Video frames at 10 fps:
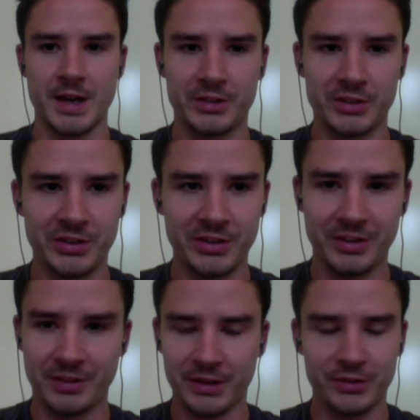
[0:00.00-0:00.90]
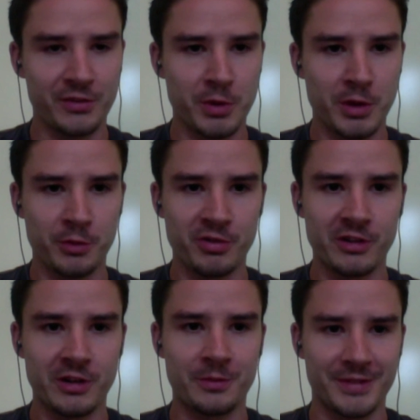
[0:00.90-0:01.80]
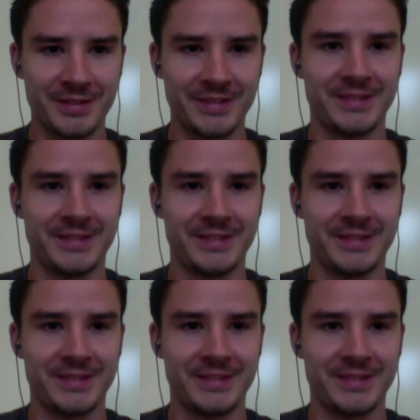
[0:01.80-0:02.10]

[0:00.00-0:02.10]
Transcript: Hey, Jason. Thanks for having me on the program.